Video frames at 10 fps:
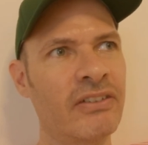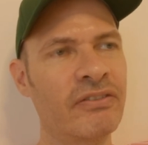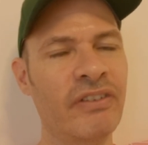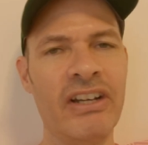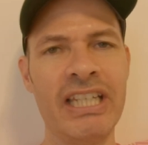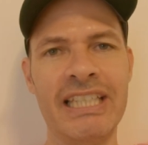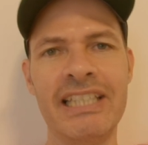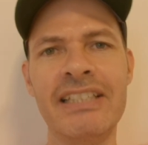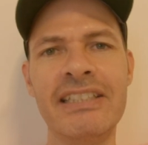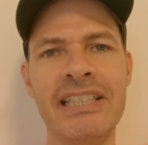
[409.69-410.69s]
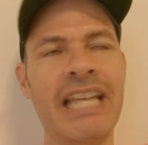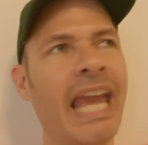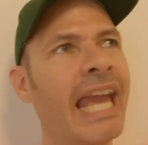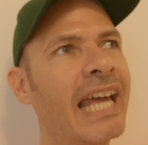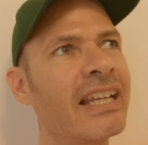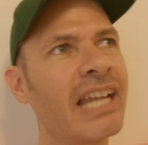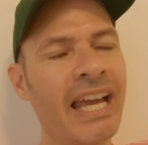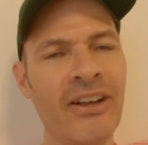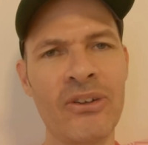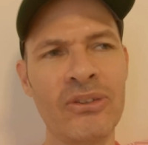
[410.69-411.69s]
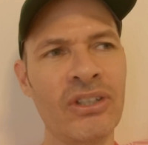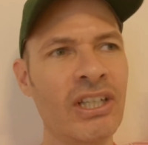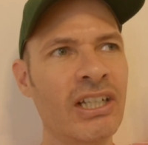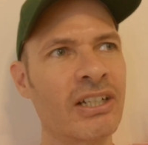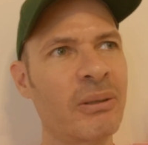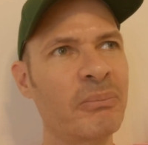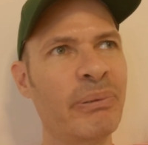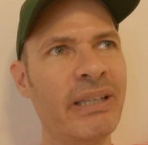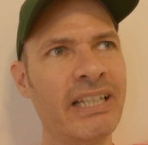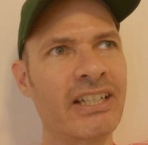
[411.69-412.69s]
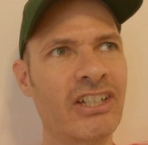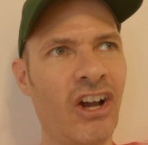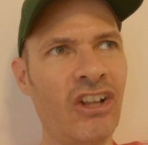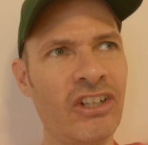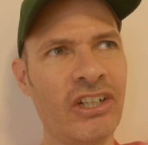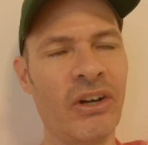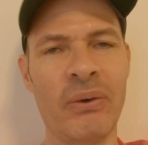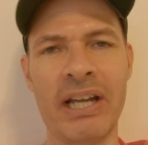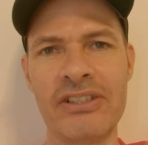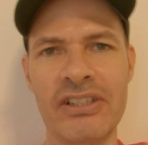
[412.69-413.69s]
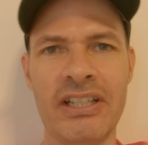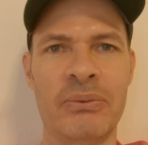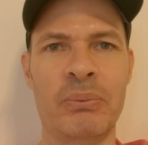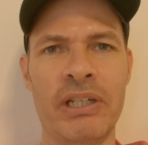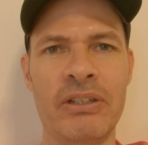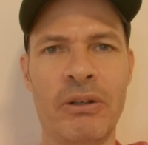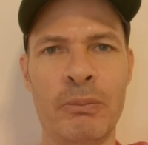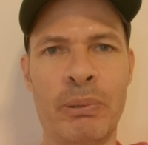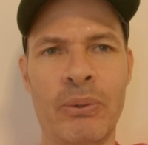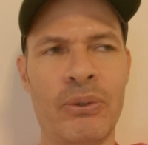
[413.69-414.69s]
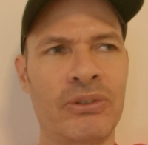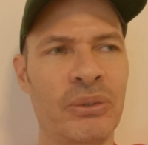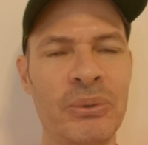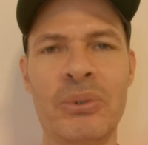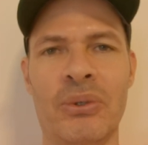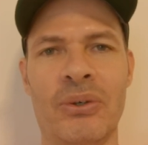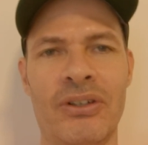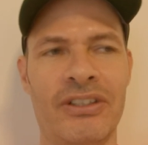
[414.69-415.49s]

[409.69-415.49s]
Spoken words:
very easy handheld complete color correction and window pull tool.